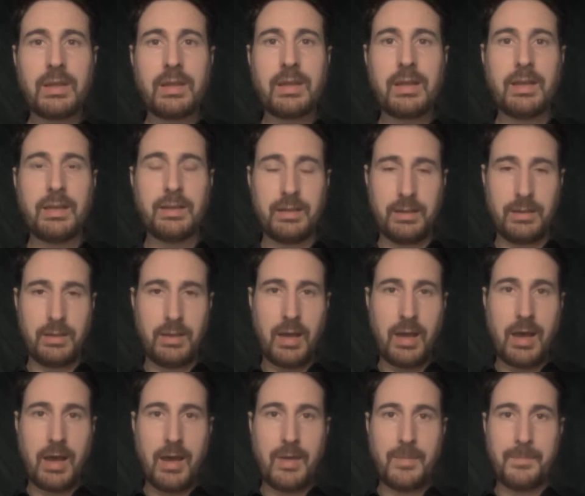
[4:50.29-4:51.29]
It,
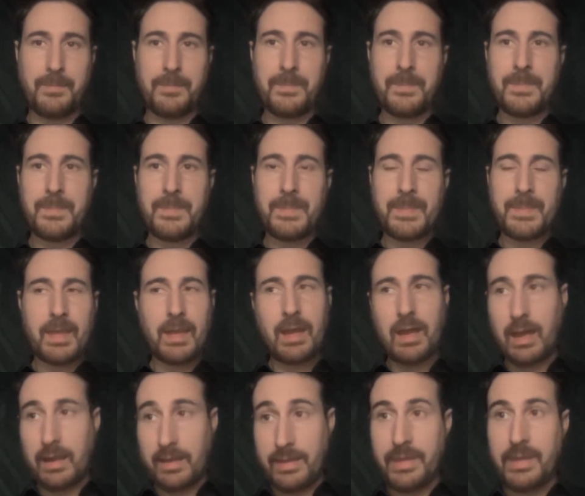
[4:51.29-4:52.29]

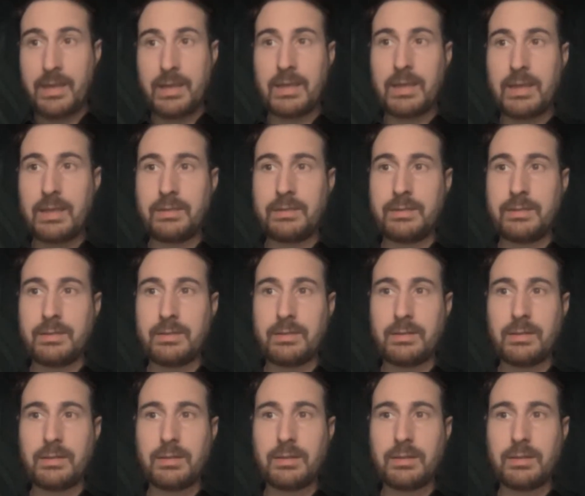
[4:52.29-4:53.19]
I think, is